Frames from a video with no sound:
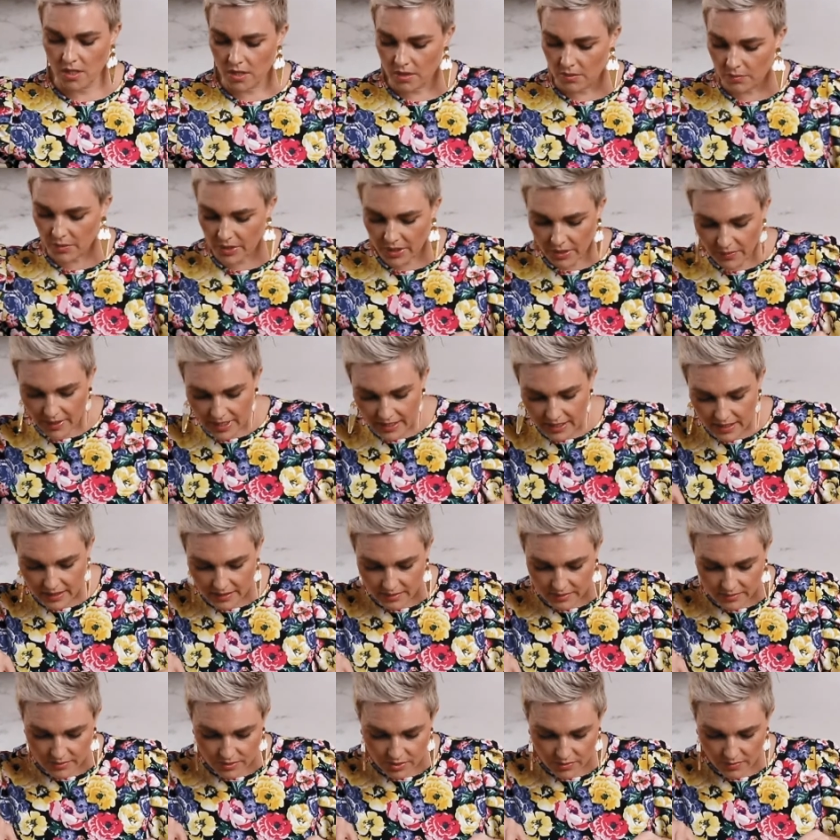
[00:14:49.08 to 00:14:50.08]
What do you
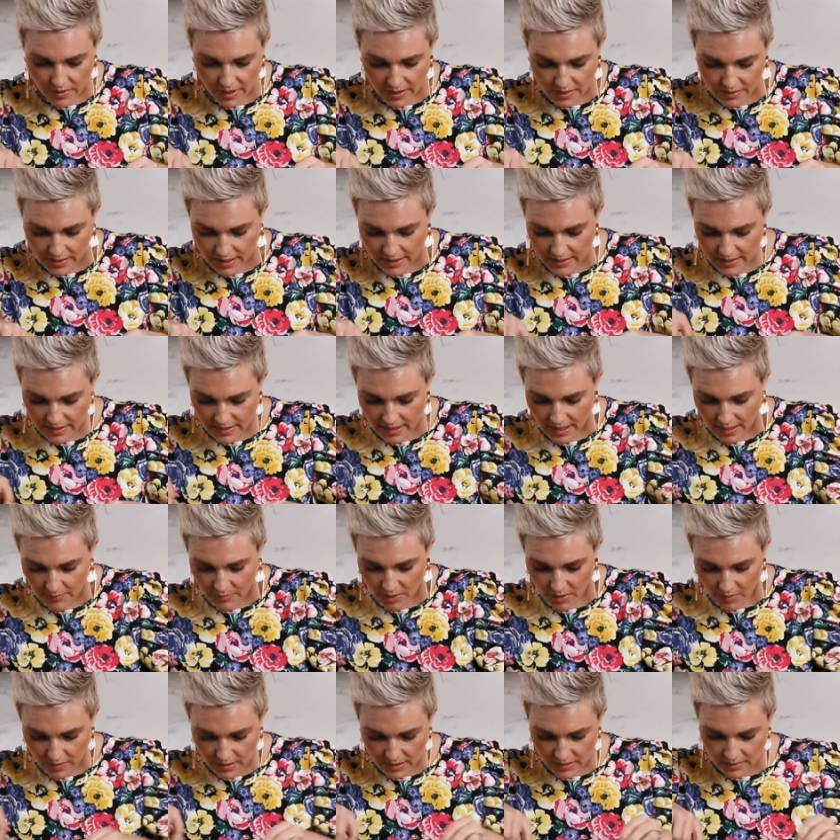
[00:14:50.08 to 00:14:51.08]
reckon? Do I need to keep
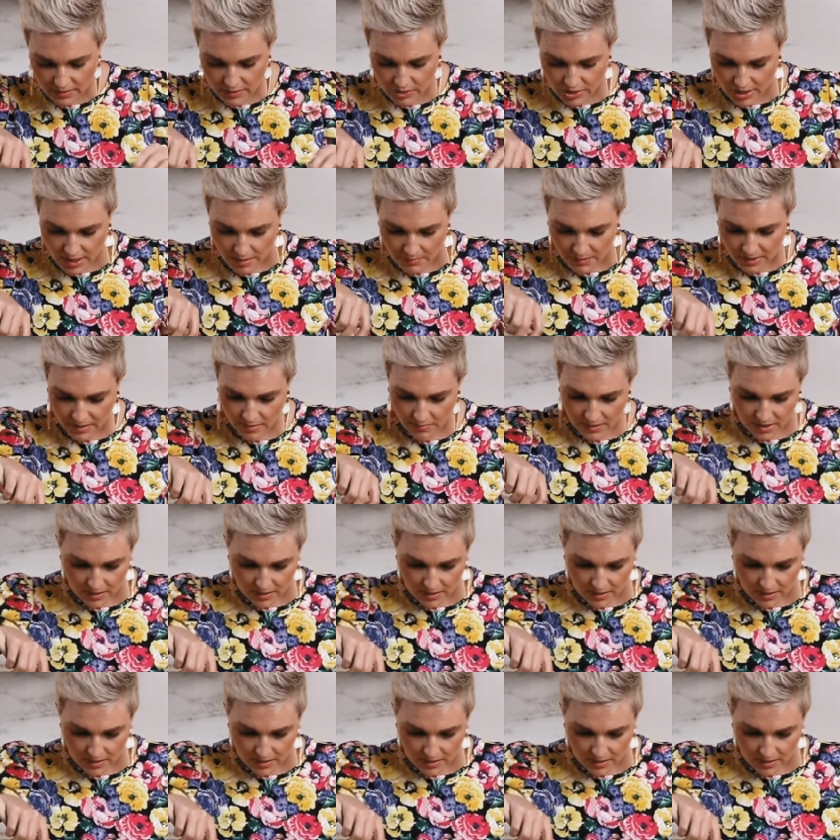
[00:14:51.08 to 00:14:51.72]
going, jamming them